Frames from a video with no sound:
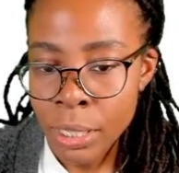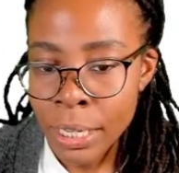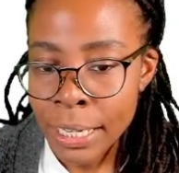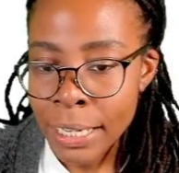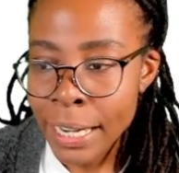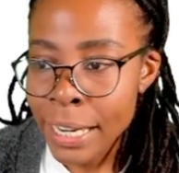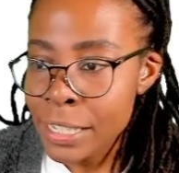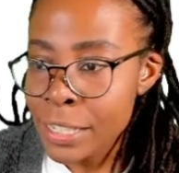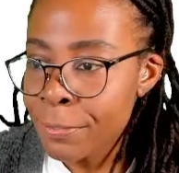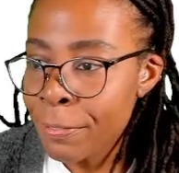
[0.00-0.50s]

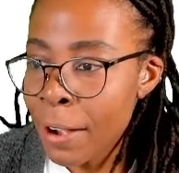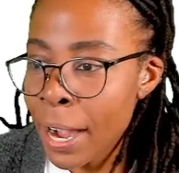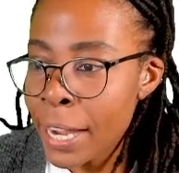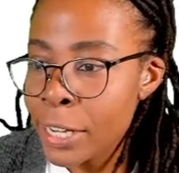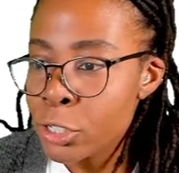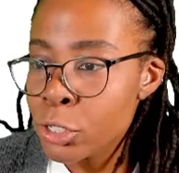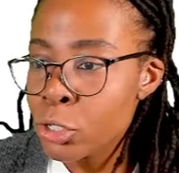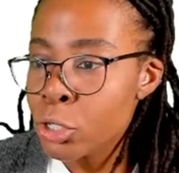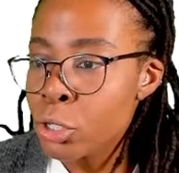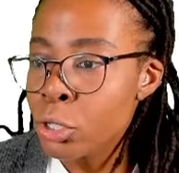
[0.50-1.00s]
Let's
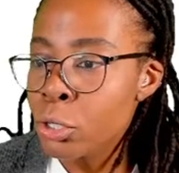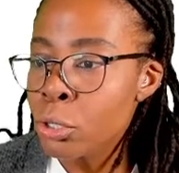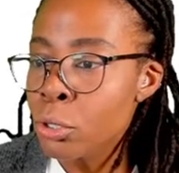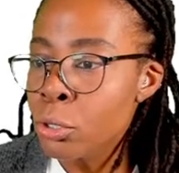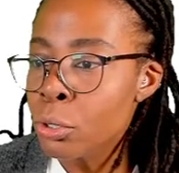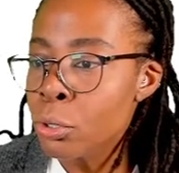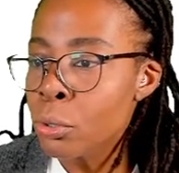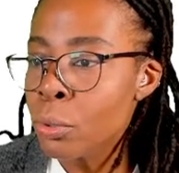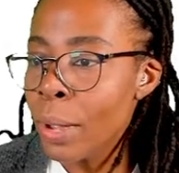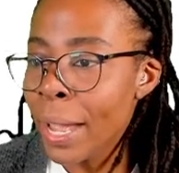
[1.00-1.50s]
find
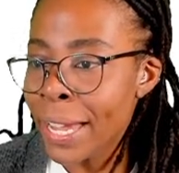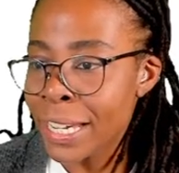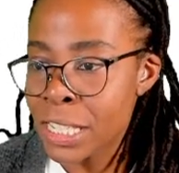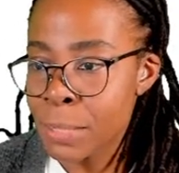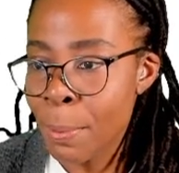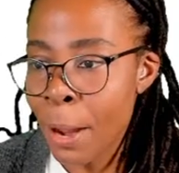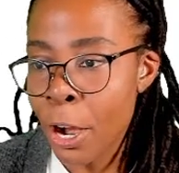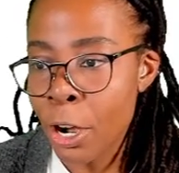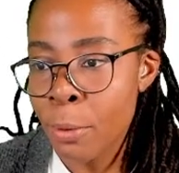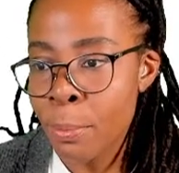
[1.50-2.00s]
2
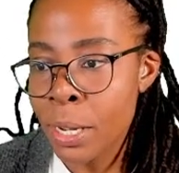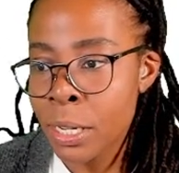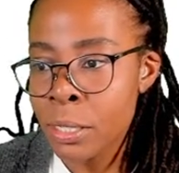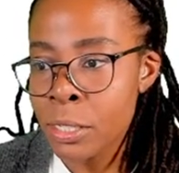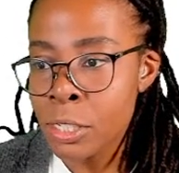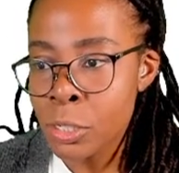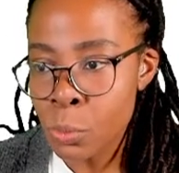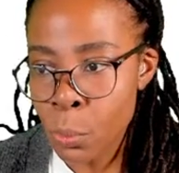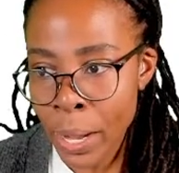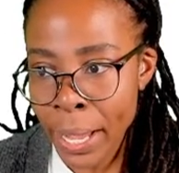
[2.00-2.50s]

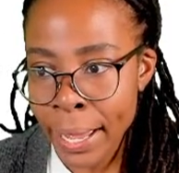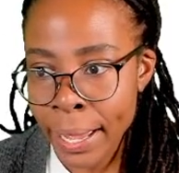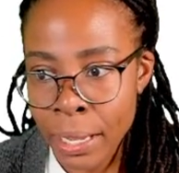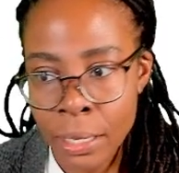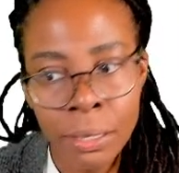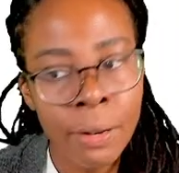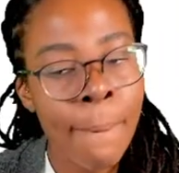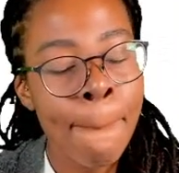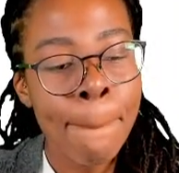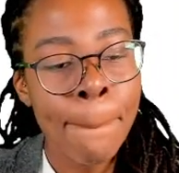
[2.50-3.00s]
experiments
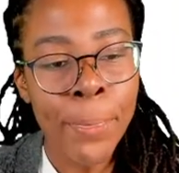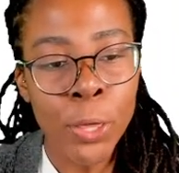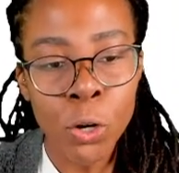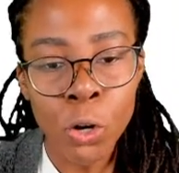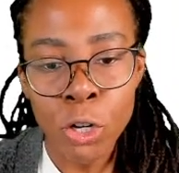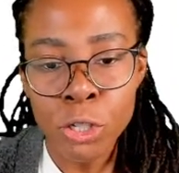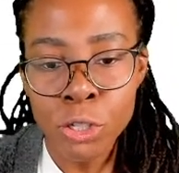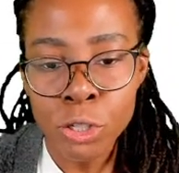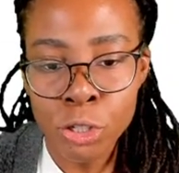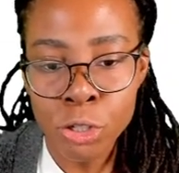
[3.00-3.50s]
where the
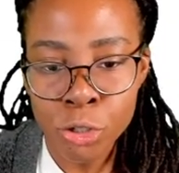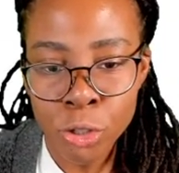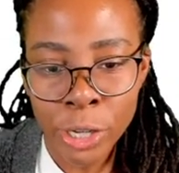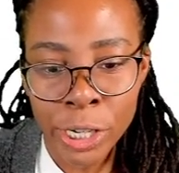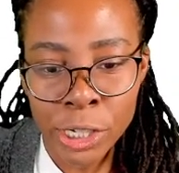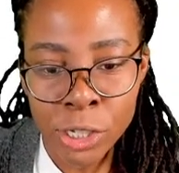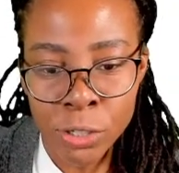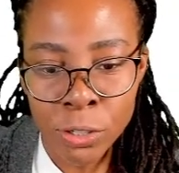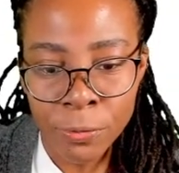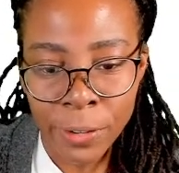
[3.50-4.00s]

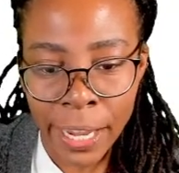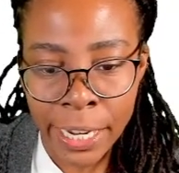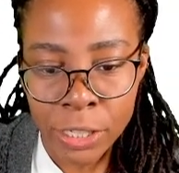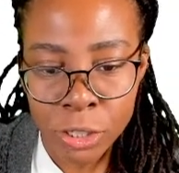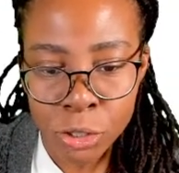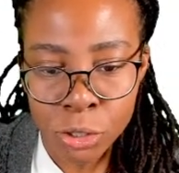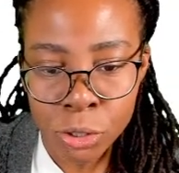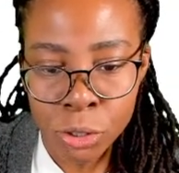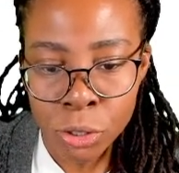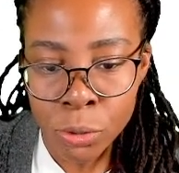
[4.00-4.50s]
concentration of
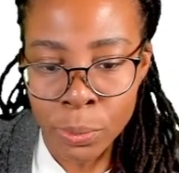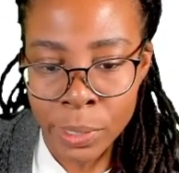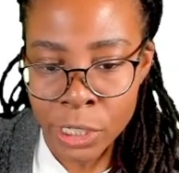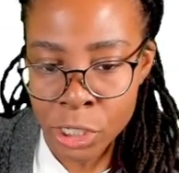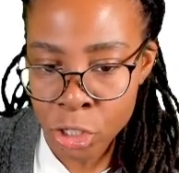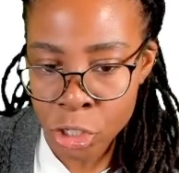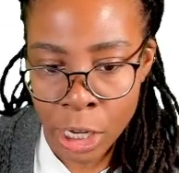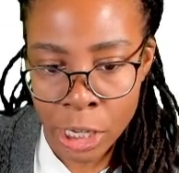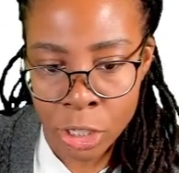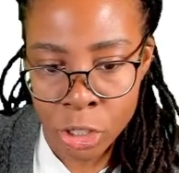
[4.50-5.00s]
H2 is
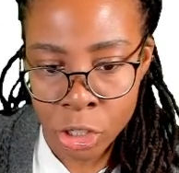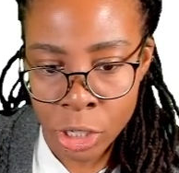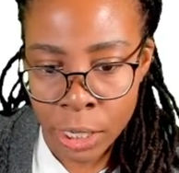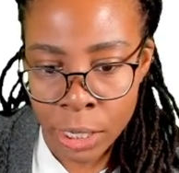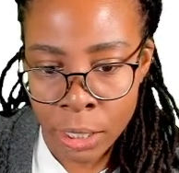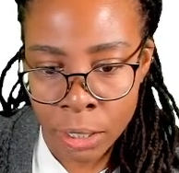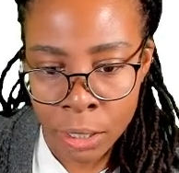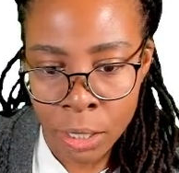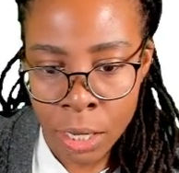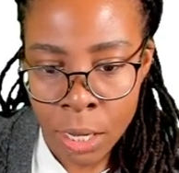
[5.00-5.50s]

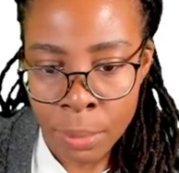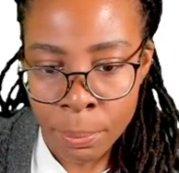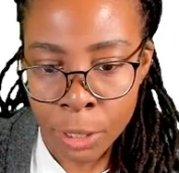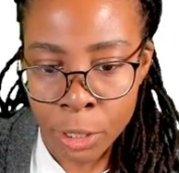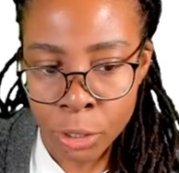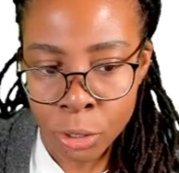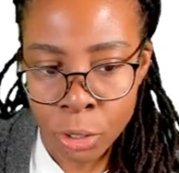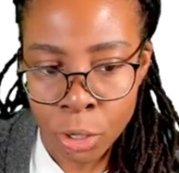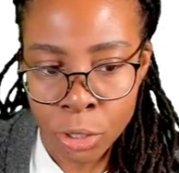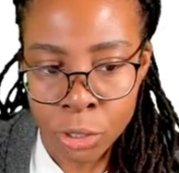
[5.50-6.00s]
changing, but
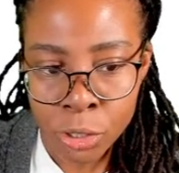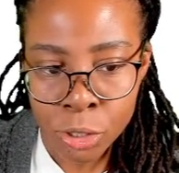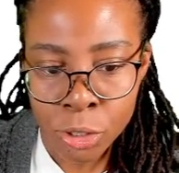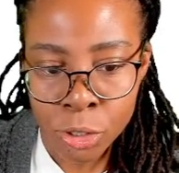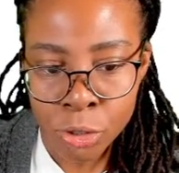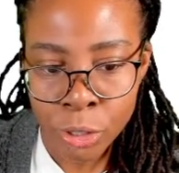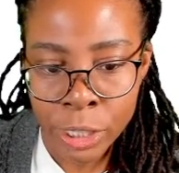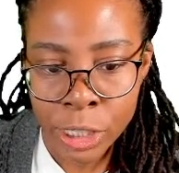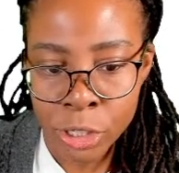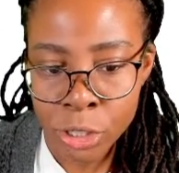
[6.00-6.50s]
the
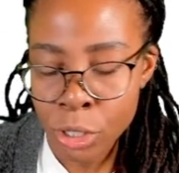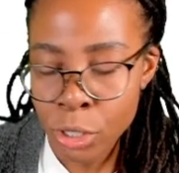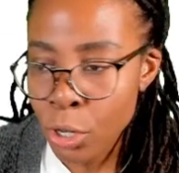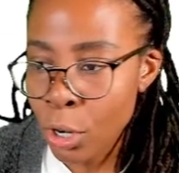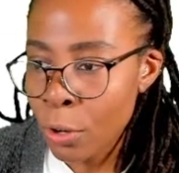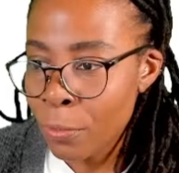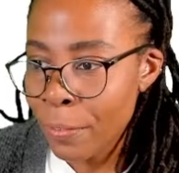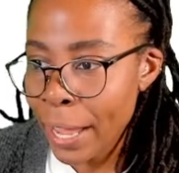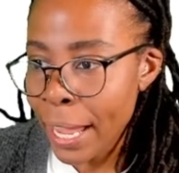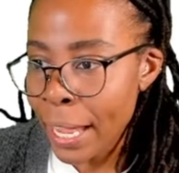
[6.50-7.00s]
concentration
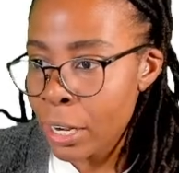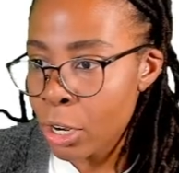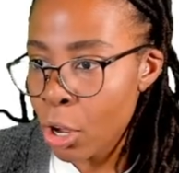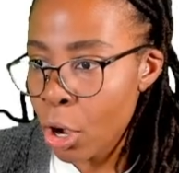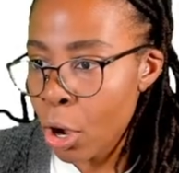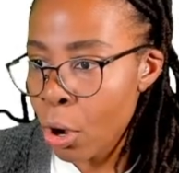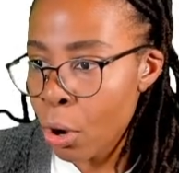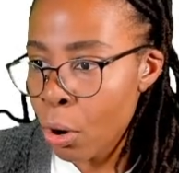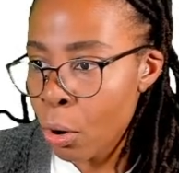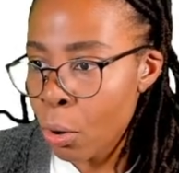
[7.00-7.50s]
of
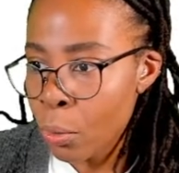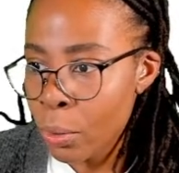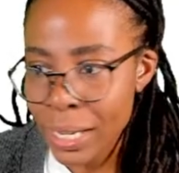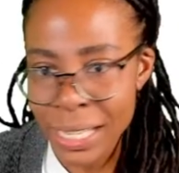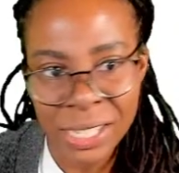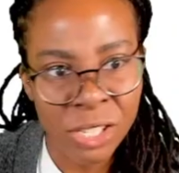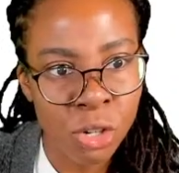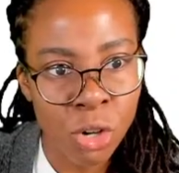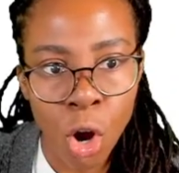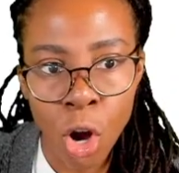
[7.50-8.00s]
NO
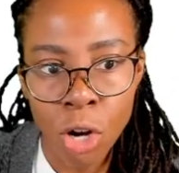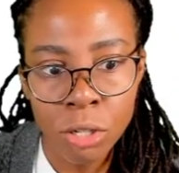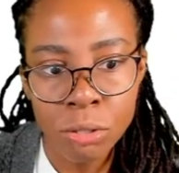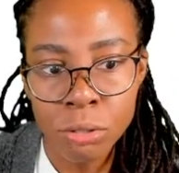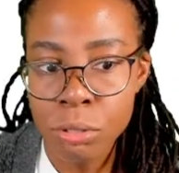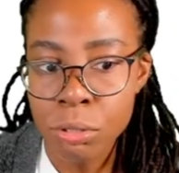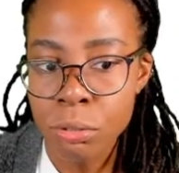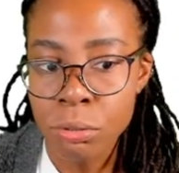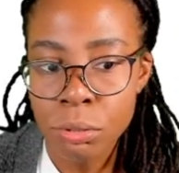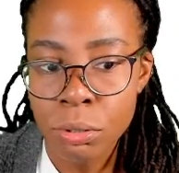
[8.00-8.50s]
is
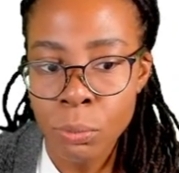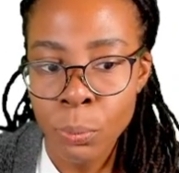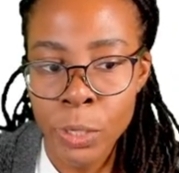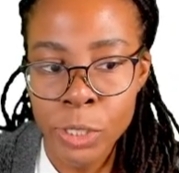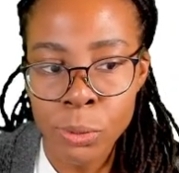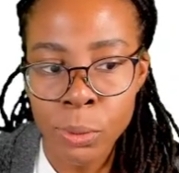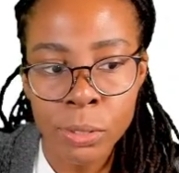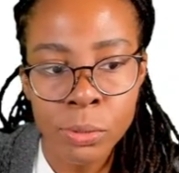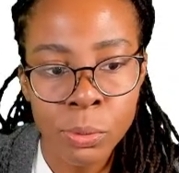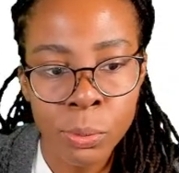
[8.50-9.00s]
not.
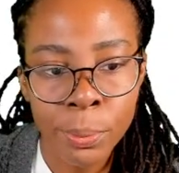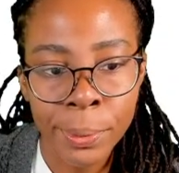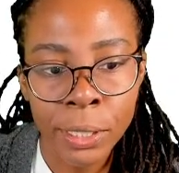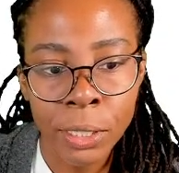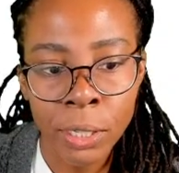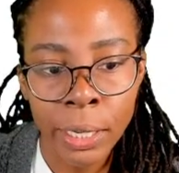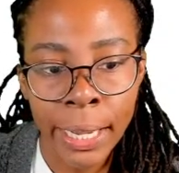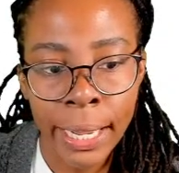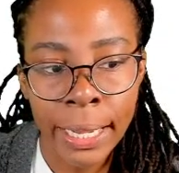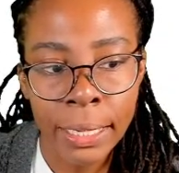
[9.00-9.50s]
Which ones will we
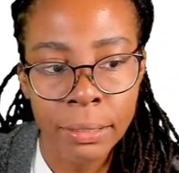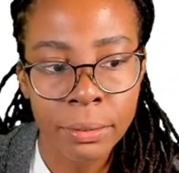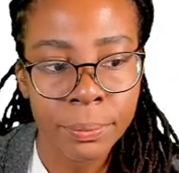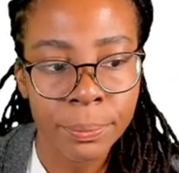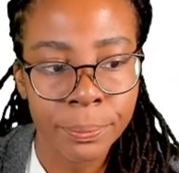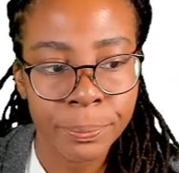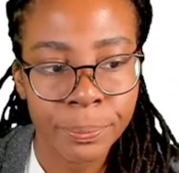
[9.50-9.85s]
look at?